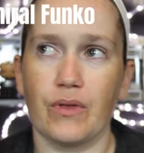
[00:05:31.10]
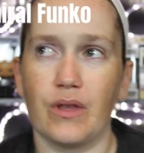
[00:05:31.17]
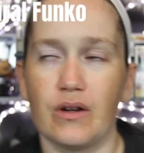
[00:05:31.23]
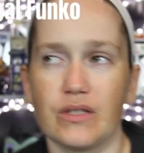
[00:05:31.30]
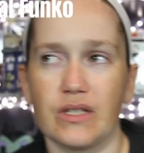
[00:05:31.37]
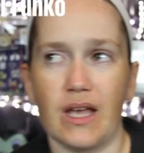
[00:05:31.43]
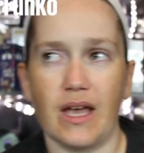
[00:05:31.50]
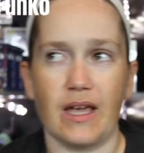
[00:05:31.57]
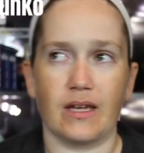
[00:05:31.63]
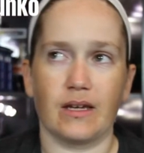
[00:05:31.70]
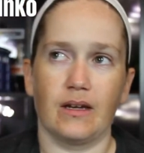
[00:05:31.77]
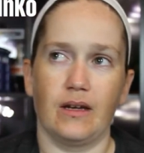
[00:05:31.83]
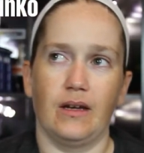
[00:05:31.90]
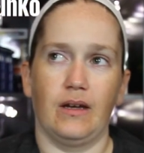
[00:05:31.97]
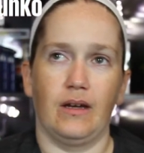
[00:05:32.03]
there's like
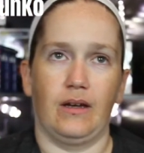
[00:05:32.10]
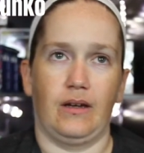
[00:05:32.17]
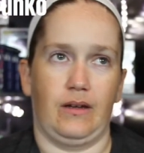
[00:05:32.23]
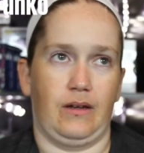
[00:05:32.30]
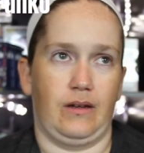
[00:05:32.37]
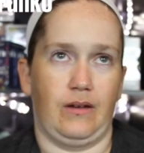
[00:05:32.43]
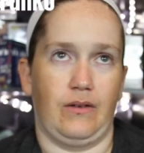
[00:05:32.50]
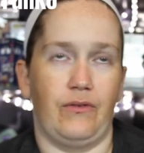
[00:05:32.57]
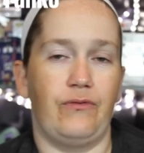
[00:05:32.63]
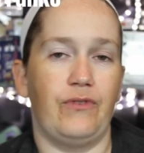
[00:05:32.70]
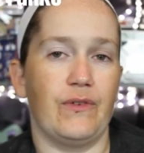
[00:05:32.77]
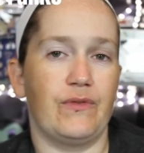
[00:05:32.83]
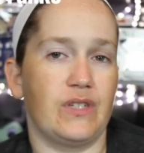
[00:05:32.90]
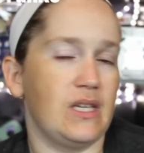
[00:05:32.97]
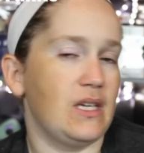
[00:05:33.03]

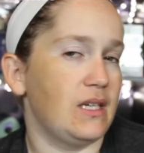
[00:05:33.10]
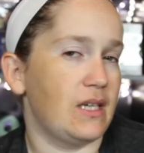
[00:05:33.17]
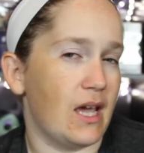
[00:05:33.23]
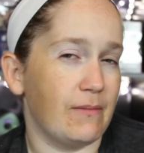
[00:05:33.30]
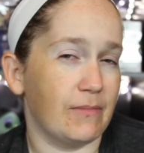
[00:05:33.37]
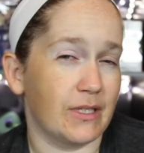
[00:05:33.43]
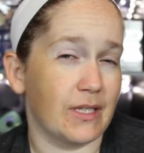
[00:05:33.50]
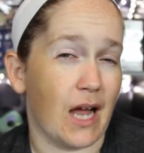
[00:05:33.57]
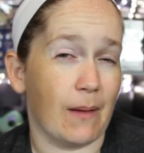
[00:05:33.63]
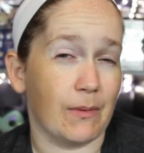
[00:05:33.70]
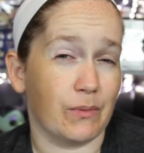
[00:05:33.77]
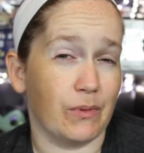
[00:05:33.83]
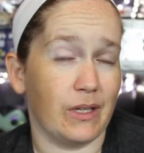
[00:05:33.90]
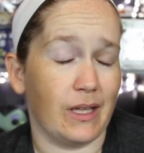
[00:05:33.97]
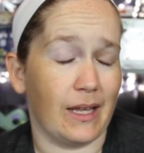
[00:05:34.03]
15 GameStops
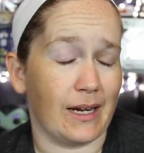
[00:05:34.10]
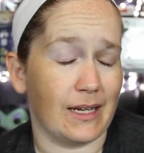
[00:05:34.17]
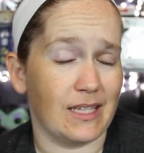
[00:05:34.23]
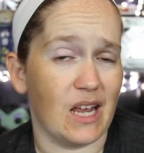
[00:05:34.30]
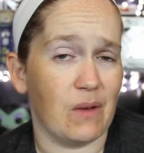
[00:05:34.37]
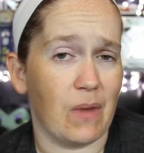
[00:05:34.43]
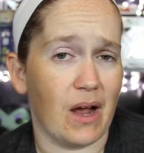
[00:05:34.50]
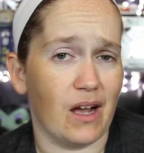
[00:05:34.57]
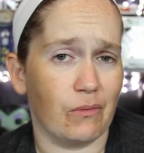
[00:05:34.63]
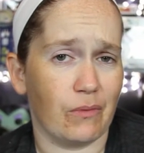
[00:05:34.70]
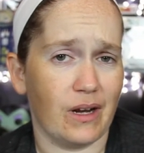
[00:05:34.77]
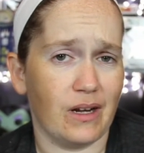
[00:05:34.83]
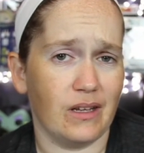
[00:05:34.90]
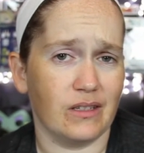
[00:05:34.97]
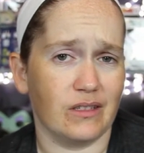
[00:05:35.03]
within like a 10-mile
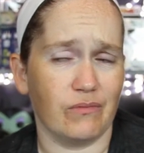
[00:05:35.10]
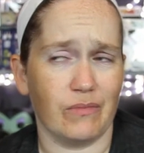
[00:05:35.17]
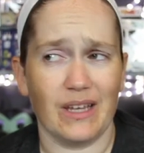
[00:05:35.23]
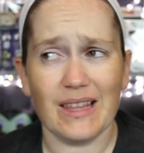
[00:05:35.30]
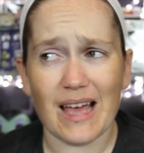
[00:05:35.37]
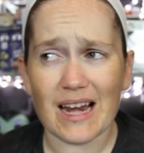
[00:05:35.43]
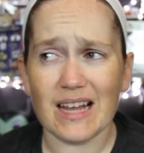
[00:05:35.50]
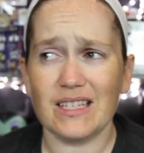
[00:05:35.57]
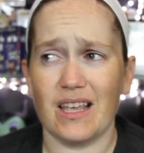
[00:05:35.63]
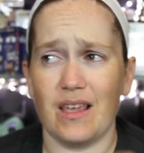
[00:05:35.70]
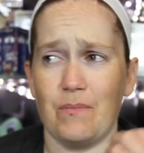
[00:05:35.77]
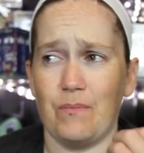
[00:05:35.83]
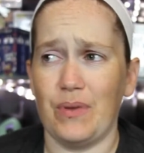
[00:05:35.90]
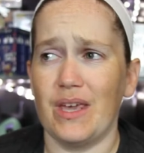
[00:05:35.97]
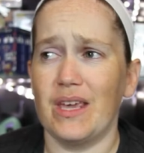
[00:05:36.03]
radius of me. And that is a
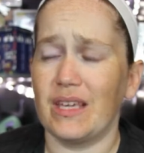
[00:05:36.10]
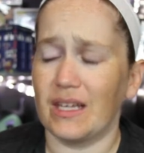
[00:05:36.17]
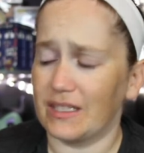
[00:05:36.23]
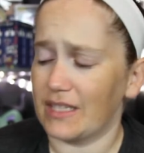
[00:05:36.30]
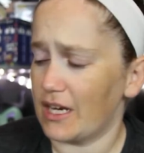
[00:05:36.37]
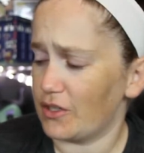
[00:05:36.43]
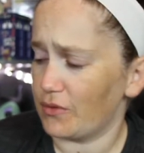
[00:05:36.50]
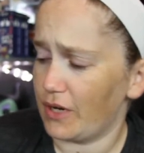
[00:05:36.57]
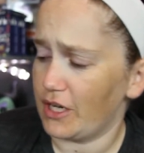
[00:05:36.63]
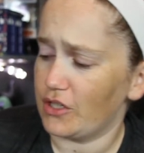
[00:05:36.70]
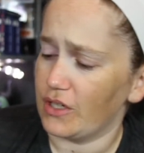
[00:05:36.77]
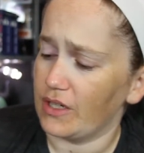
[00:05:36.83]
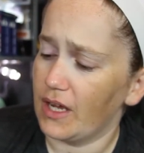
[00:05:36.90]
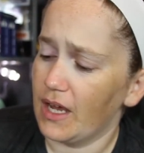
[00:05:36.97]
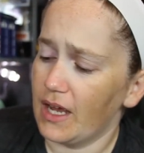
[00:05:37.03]
big exaggeration.
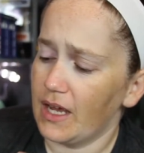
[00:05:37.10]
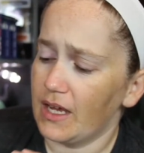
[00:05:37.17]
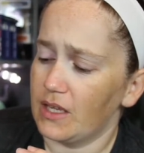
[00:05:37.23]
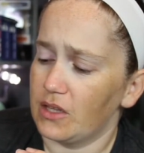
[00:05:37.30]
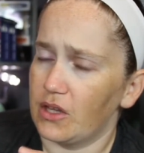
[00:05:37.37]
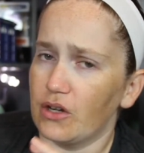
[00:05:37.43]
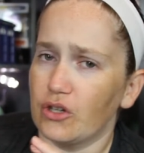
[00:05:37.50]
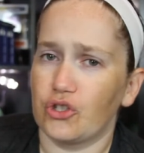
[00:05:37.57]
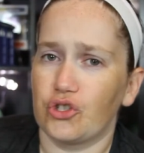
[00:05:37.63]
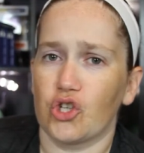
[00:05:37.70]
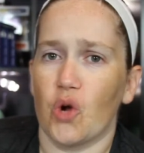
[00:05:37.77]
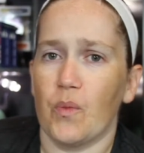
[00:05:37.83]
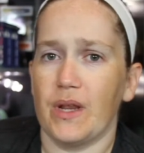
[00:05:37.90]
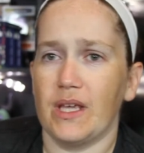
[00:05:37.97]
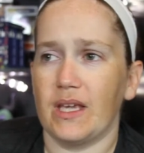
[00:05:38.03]
There are so
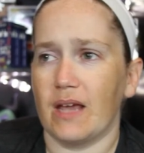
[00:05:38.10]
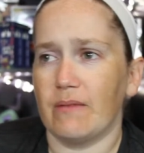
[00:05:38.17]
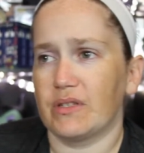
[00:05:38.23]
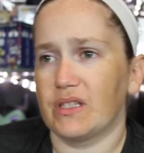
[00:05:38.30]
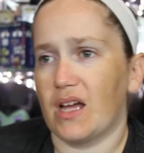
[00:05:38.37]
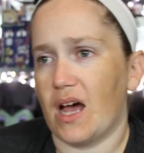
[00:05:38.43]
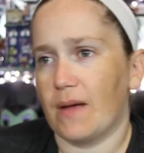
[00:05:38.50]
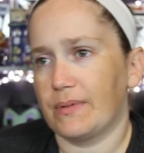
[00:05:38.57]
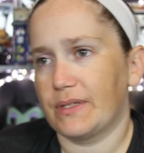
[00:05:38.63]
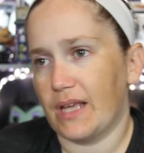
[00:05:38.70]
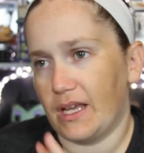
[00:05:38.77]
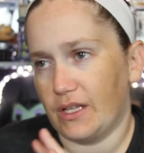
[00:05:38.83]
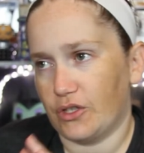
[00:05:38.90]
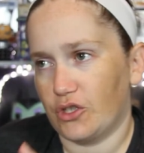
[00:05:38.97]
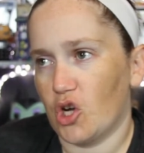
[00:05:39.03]
many GameStops
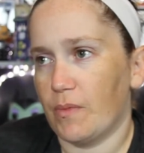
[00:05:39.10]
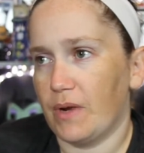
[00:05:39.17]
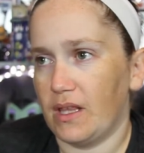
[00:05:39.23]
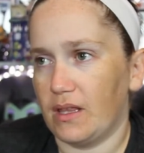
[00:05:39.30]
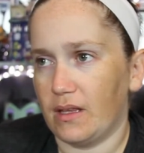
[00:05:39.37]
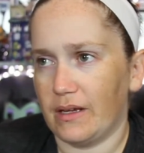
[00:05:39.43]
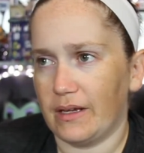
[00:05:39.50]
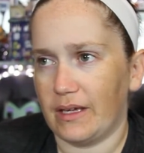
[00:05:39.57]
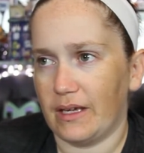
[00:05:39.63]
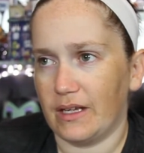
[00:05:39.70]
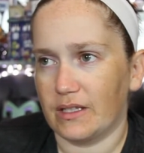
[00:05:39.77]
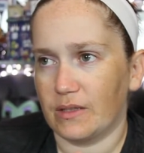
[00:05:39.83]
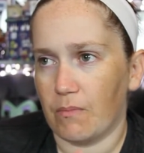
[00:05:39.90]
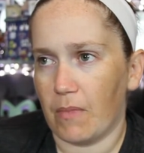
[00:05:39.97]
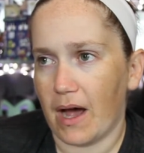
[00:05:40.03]
and so many
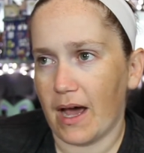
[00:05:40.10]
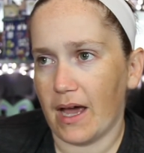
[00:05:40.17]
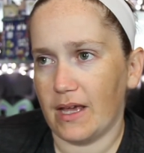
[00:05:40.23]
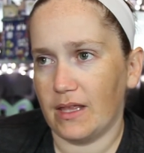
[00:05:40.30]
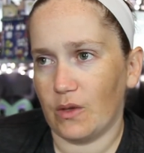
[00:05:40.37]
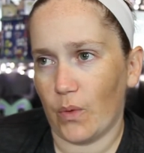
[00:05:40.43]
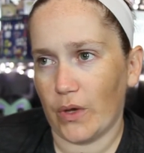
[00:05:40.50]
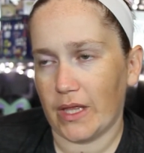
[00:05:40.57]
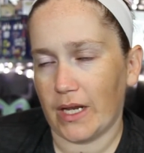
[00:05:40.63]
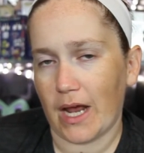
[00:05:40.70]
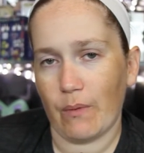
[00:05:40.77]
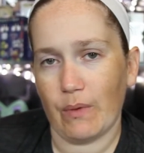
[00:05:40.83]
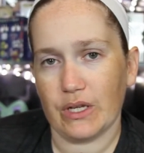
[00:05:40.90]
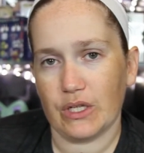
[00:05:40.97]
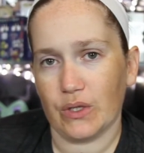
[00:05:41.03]
ThinkGeeks. Mine, the one that I
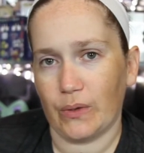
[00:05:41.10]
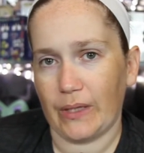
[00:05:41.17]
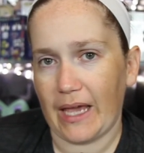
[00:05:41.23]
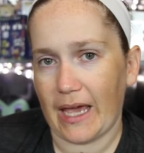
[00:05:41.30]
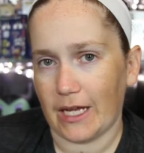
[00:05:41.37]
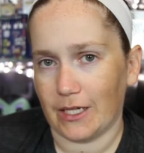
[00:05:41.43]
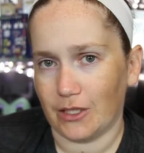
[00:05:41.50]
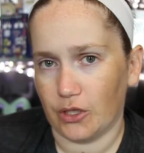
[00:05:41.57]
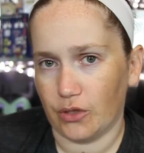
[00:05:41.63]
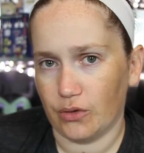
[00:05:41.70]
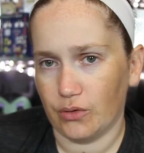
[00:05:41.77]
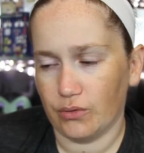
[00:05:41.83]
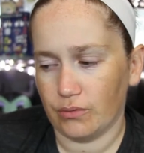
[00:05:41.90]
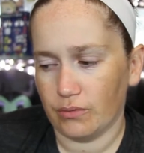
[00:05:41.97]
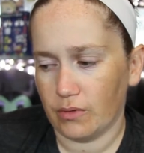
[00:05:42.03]
went to, only had
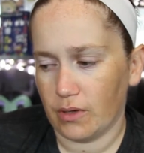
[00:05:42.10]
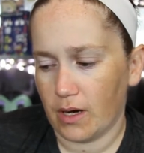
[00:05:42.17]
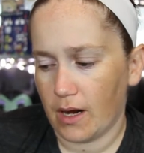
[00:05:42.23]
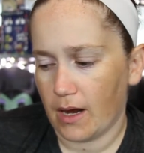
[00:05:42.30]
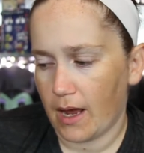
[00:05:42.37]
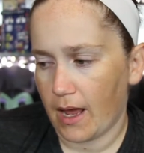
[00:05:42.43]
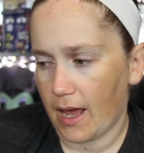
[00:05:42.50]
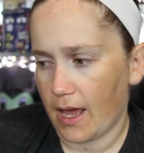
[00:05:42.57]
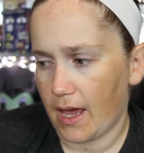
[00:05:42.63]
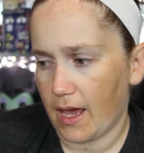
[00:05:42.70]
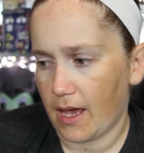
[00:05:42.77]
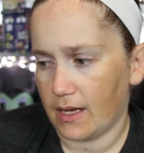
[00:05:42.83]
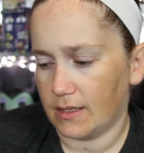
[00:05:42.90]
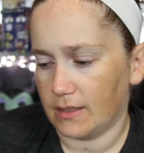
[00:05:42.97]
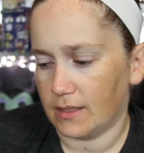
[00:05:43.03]
two.
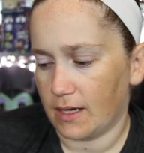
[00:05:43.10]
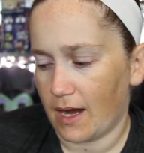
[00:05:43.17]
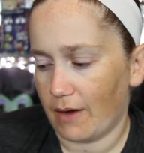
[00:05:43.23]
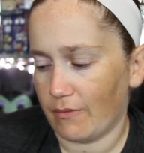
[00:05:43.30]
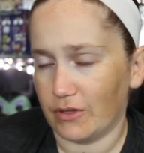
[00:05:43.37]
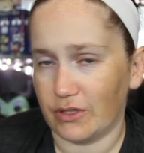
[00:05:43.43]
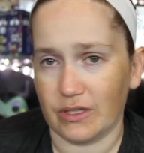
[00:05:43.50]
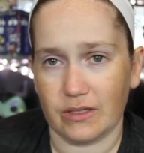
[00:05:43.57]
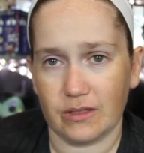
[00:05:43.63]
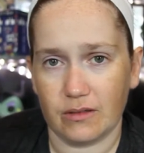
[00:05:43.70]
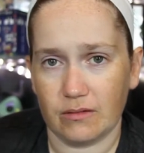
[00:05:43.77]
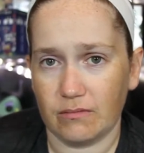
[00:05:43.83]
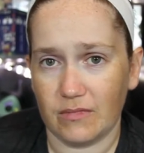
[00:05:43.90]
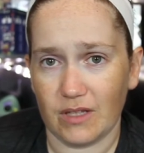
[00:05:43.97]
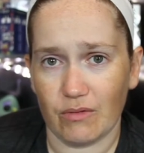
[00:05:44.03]
And I was just...
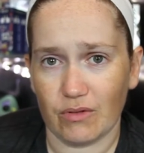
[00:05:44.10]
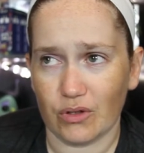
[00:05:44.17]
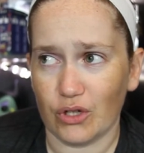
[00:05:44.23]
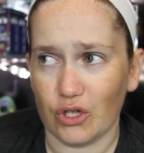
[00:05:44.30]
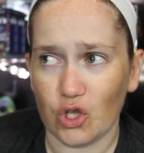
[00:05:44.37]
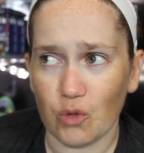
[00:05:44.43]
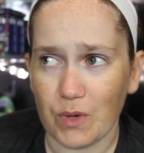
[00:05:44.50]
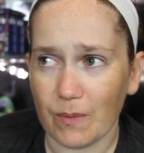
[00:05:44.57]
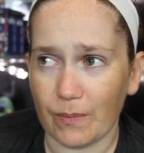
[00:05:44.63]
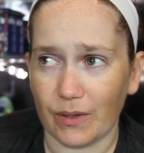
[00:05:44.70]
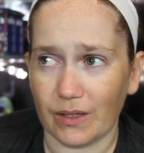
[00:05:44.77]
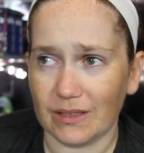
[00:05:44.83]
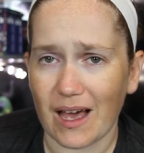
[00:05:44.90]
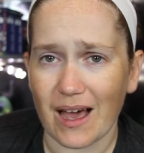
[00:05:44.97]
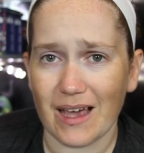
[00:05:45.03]
There was only two people in
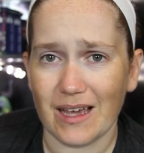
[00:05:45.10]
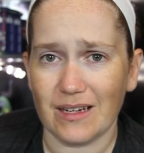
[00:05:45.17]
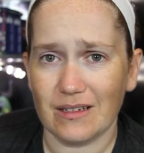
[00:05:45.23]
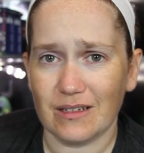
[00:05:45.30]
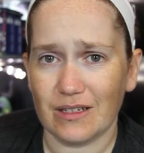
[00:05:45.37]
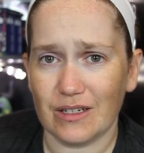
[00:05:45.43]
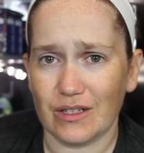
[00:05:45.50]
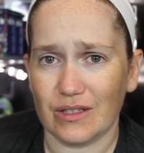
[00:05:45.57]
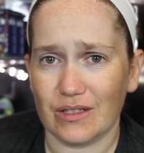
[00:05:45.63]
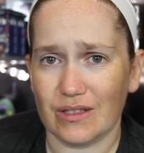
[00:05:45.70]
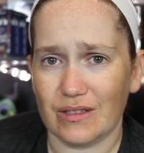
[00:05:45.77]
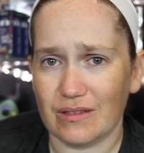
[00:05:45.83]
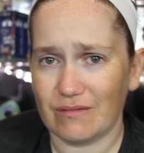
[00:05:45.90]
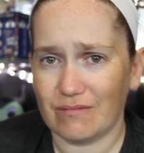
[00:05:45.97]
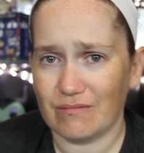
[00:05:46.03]
line because